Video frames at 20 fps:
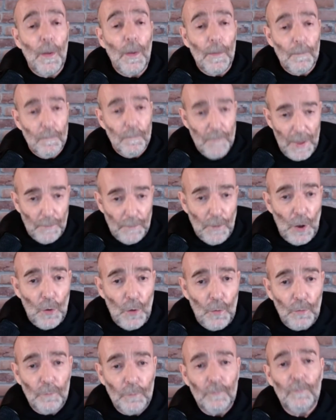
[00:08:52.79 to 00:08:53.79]

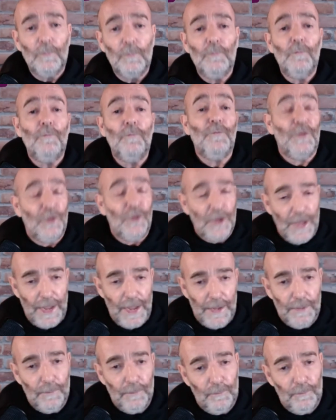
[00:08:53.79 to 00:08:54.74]
memo for today.